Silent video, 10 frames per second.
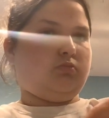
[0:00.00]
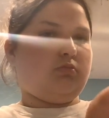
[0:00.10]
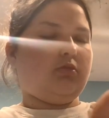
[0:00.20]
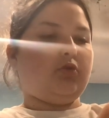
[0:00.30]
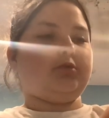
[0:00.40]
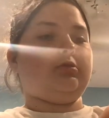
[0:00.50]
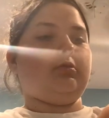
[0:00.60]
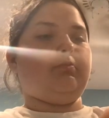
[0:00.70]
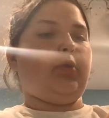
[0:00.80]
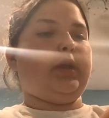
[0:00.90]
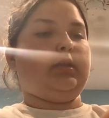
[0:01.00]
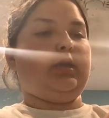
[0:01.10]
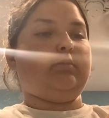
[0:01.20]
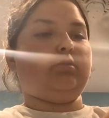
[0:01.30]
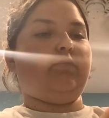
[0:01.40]
Those are the brand
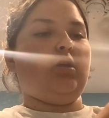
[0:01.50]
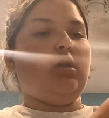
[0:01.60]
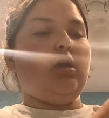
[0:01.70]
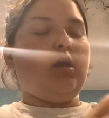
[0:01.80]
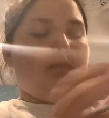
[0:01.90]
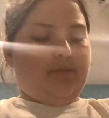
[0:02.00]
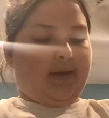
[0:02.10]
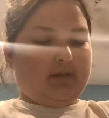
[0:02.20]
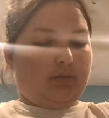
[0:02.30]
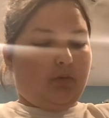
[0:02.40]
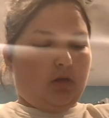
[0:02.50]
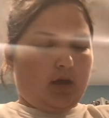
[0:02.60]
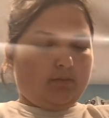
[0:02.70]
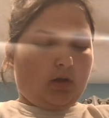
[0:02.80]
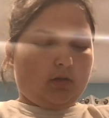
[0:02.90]
names of my basketball.
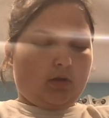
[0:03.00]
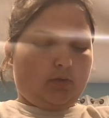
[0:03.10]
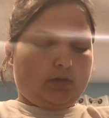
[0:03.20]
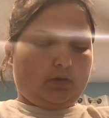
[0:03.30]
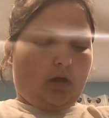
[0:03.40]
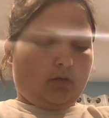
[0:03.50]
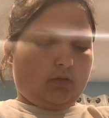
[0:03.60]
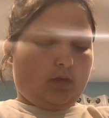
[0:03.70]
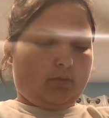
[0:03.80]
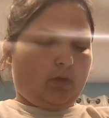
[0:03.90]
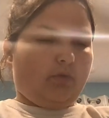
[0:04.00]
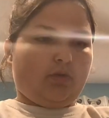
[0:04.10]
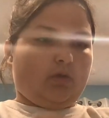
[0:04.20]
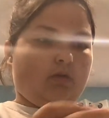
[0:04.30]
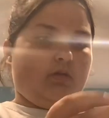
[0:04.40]
I'm not going to color them
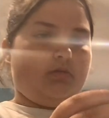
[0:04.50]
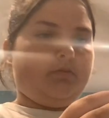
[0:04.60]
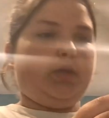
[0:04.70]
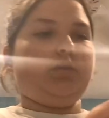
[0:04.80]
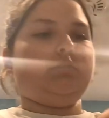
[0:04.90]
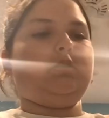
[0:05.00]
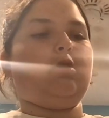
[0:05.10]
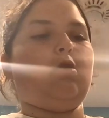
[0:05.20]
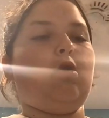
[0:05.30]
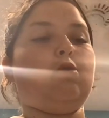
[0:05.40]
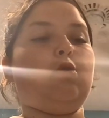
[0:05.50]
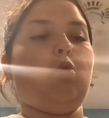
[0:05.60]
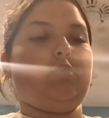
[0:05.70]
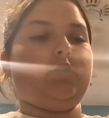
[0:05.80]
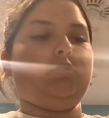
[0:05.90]
silver because they're on
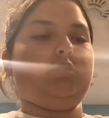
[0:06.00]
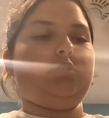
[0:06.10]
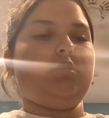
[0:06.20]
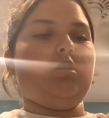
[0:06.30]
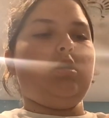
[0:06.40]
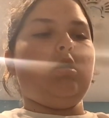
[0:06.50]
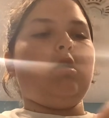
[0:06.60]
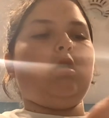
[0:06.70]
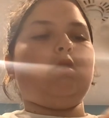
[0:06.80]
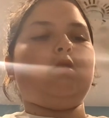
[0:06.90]
orange. And